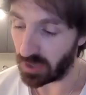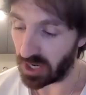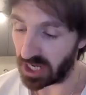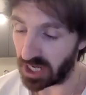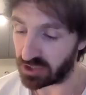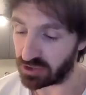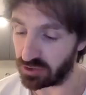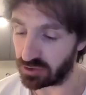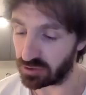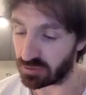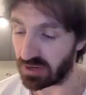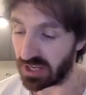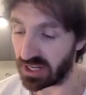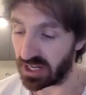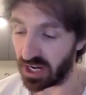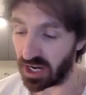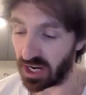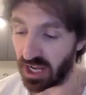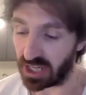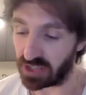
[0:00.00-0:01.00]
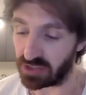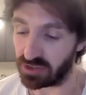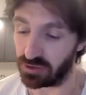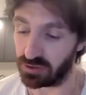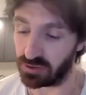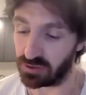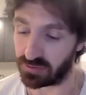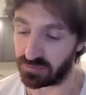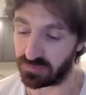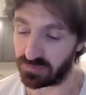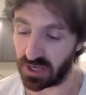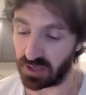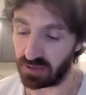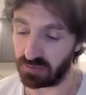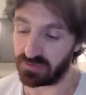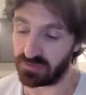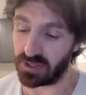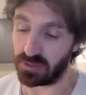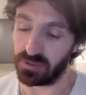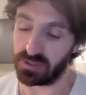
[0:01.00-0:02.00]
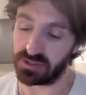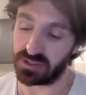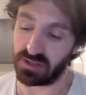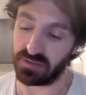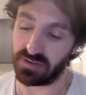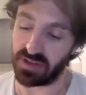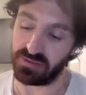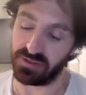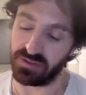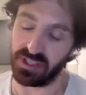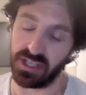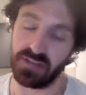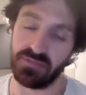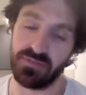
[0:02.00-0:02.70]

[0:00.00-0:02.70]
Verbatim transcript: I actually just read it, and I actually just found found myself having a